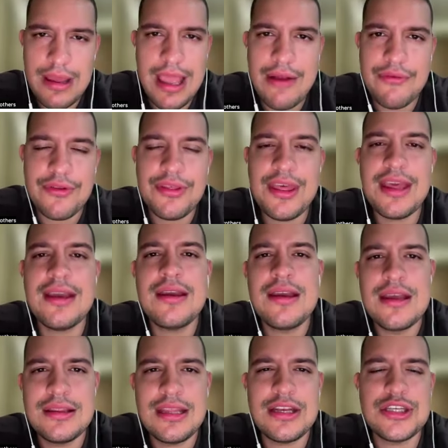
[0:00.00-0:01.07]
everything,
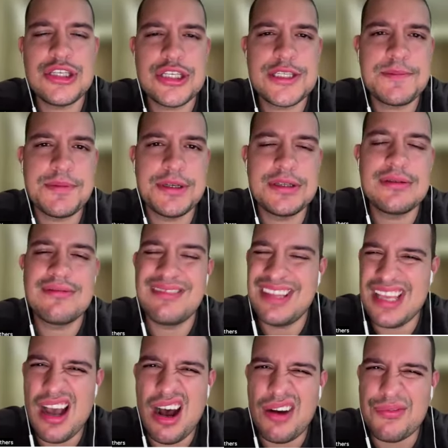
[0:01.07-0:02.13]
then just put
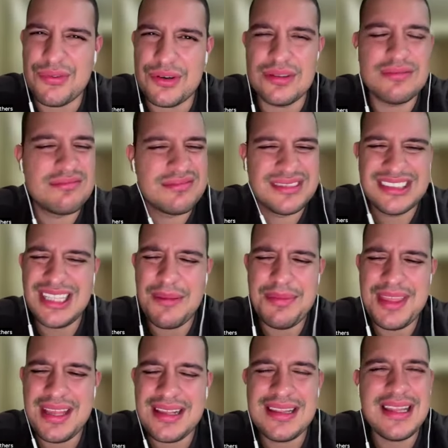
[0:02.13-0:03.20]
the offer.
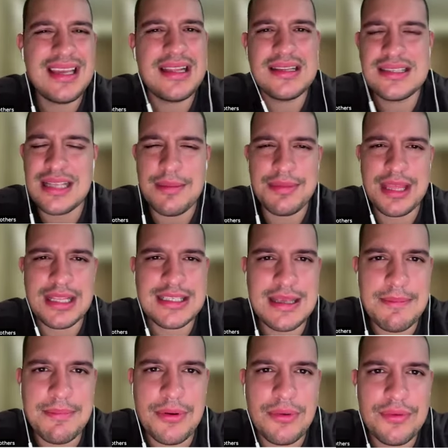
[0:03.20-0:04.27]
Something clean, something
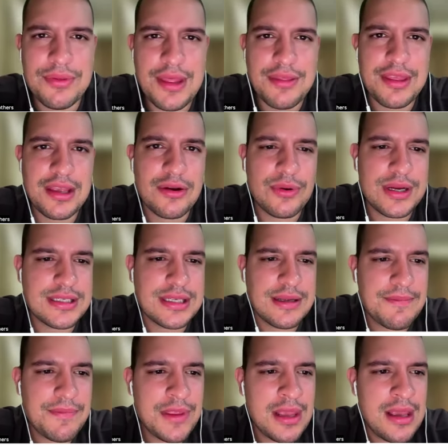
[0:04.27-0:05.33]
simple, nothing
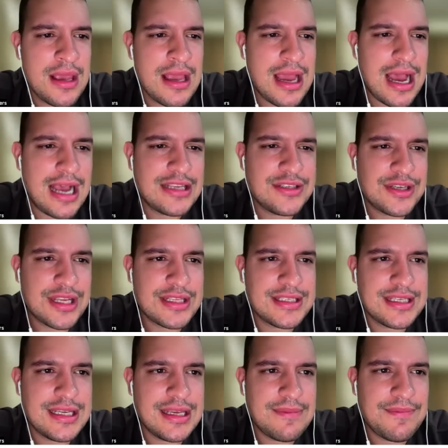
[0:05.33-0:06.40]
crazy. As you can
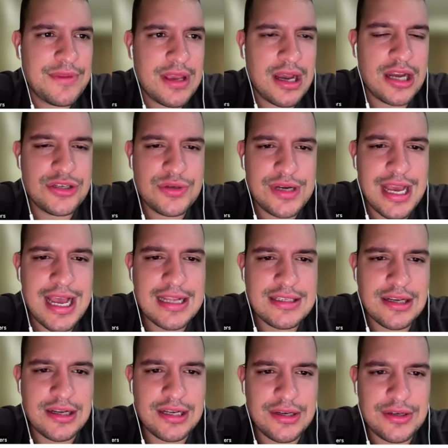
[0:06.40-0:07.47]
see, 100 ads
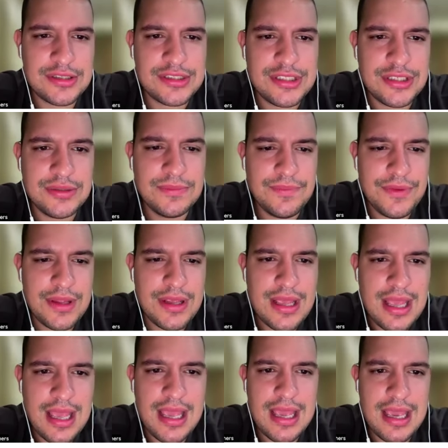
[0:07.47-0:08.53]
on here too.
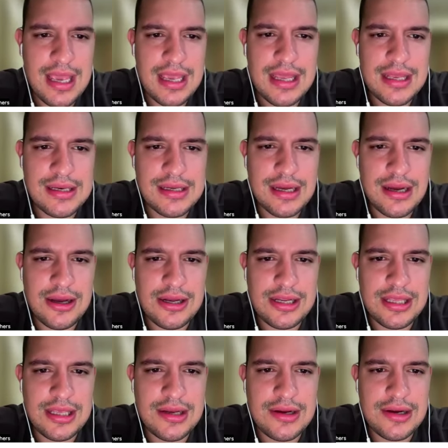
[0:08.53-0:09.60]
And on
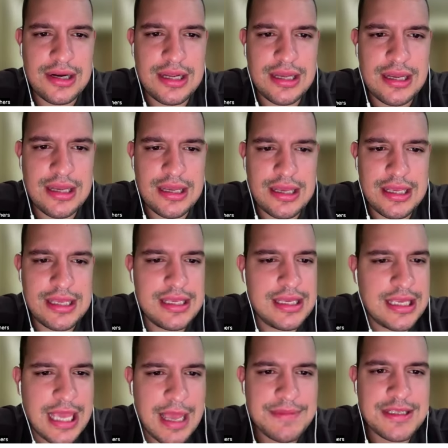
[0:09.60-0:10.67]
here, he
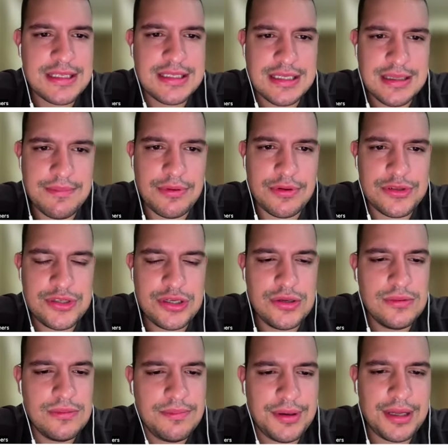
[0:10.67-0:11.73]
kept it simple
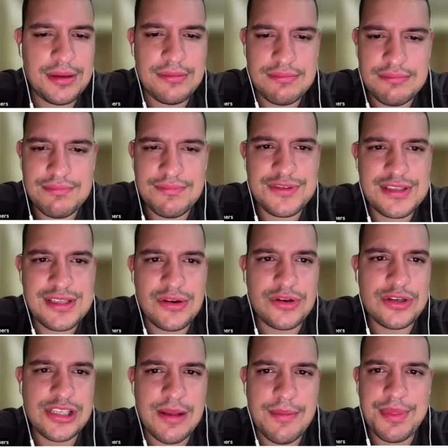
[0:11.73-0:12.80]
too, but there
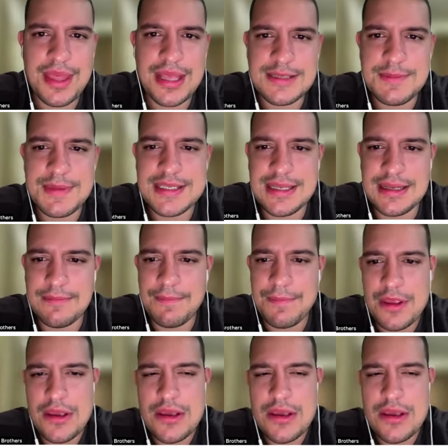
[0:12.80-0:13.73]
are some things missing.